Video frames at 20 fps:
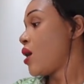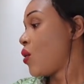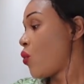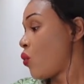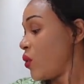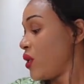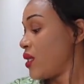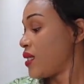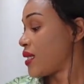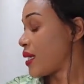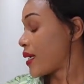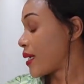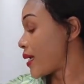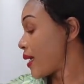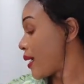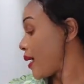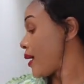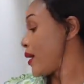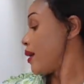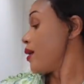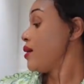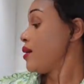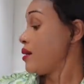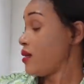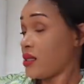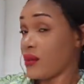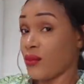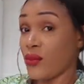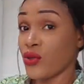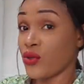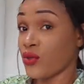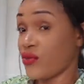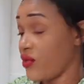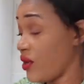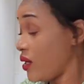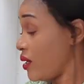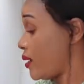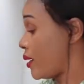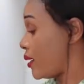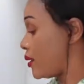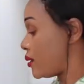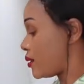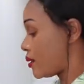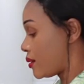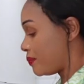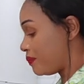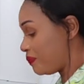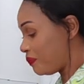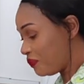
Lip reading: Winter care, it smells really nice.